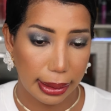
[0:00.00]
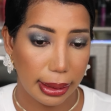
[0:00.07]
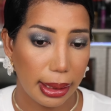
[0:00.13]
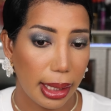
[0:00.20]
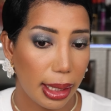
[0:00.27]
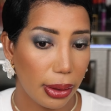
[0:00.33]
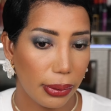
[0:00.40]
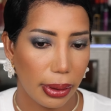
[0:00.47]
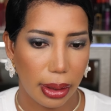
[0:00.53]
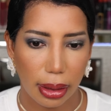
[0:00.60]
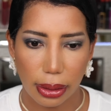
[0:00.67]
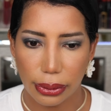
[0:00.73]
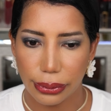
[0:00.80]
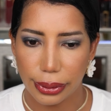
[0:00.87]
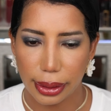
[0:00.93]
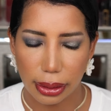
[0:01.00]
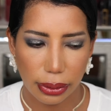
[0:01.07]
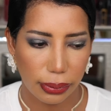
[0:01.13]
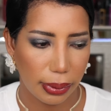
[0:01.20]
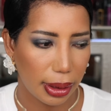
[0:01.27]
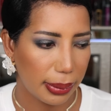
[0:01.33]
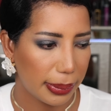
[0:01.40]
Now I'm going
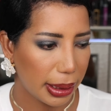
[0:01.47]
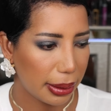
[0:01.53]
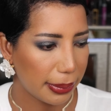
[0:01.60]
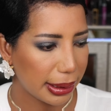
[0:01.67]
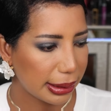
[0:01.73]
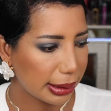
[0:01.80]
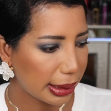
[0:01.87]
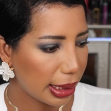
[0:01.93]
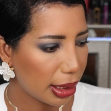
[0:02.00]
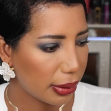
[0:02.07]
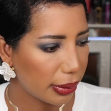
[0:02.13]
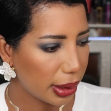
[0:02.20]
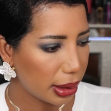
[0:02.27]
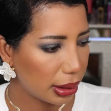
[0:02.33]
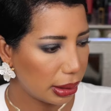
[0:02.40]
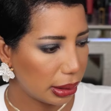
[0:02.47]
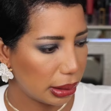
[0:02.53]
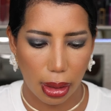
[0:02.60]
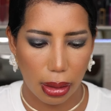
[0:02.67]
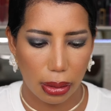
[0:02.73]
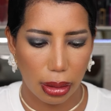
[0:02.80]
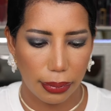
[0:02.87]
to apply mascara.
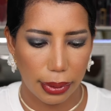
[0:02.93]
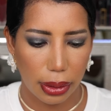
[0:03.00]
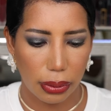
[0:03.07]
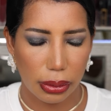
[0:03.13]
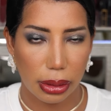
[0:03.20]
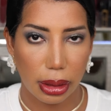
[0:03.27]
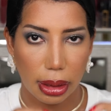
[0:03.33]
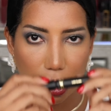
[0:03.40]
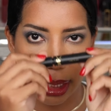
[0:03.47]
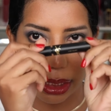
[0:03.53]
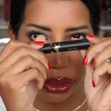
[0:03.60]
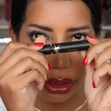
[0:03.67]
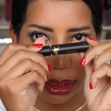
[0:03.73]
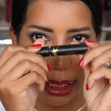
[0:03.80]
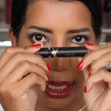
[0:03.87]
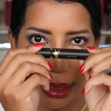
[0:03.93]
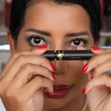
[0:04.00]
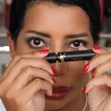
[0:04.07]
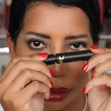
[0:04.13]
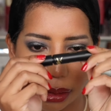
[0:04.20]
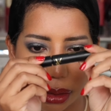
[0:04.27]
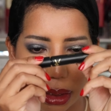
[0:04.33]
I'm going to be using Lash
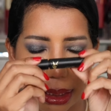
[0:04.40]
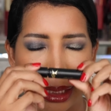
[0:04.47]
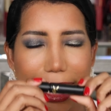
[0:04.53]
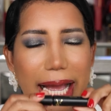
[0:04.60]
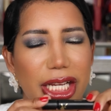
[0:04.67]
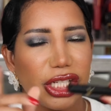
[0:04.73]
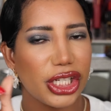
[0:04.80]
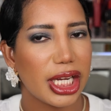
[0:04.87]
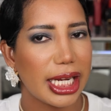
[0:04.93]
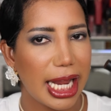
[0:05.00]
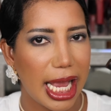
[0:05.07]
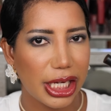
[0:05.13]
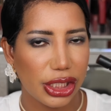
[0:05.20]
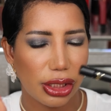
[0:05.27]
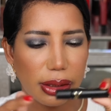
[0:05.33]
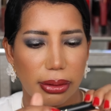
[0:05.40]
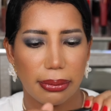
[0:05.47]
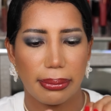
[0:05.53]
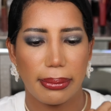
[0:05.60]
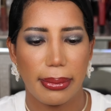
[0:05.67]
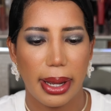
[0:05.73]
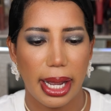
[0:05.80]
Clash
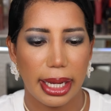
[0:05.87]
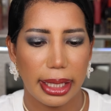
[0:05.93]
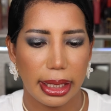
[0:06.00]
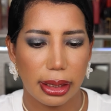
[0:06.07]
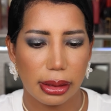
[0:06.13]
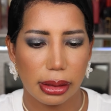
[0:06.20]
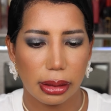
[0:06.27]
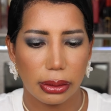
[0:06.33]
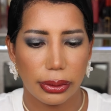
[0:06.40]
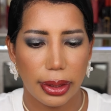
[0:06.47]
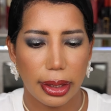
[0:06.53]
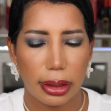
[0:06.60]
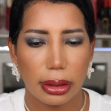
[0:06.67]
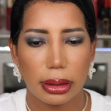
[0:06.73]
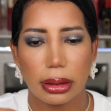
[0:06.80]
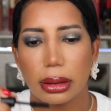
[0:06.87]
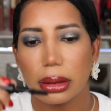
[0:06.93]
by Yves Saint Laurent.